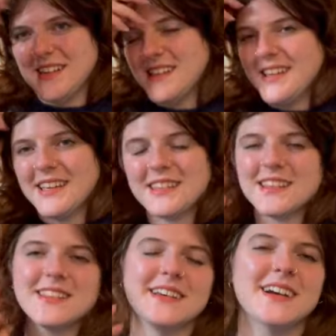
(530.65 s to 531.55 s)
I think
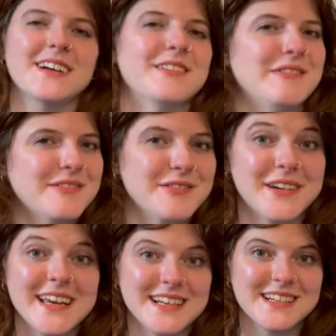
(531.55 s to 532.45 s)
that they're
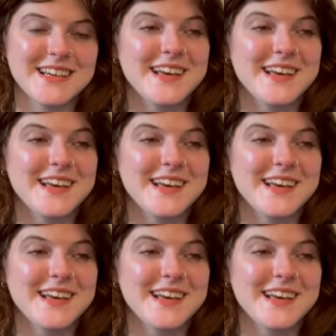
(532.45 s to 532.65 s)
great.